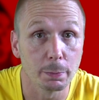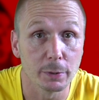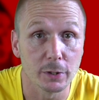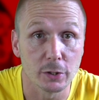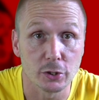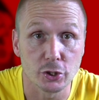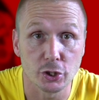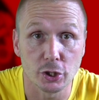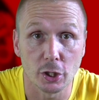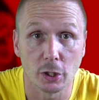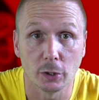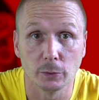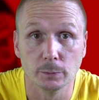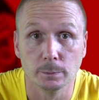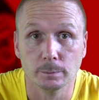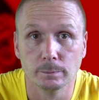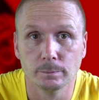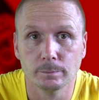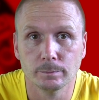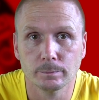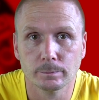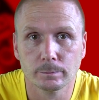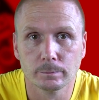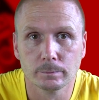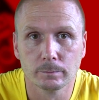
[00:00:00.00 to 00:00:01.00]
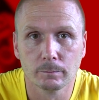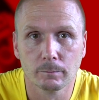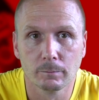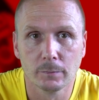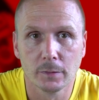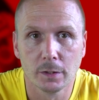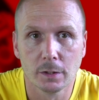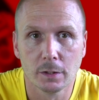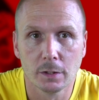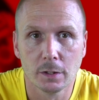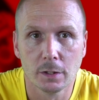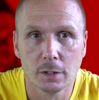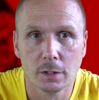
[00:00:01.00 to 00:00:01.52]
of the show.
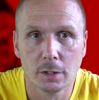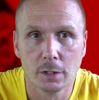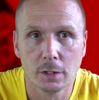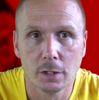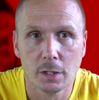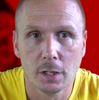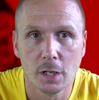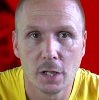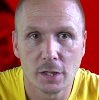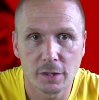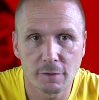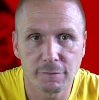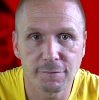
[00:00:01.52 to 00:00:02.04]
The